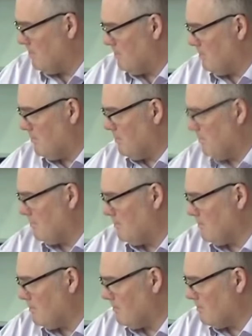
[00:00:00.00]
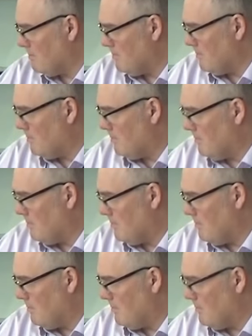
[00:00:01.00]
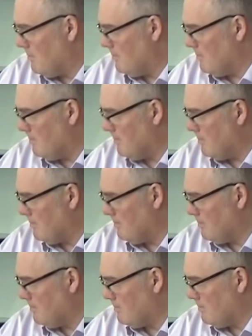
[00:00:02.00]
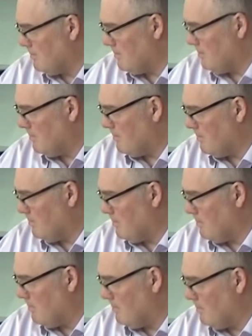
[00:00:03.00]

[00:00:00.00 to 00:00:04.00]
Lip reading: The person shown says nothing.